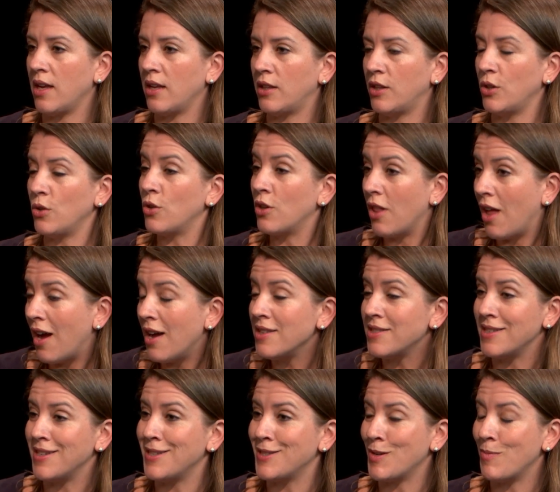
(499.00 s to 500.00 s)
include
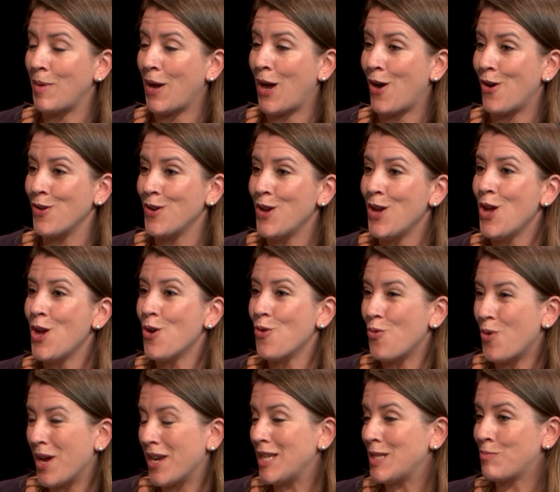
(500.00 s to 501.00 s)
clauses about
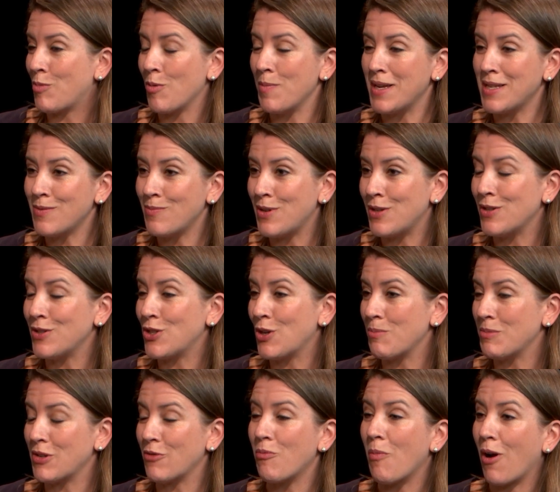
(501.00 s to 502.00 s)
what is permissible in
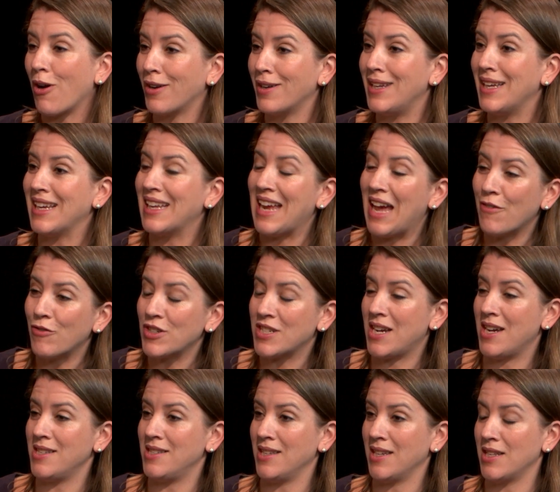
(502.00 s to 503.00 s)
terms of marketing and
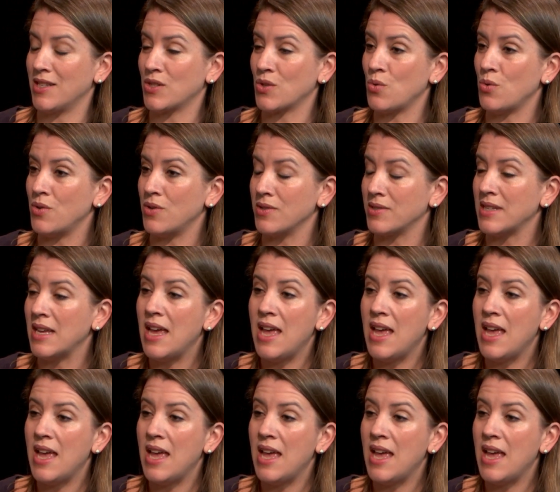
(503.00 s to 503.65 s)
advertising in schools.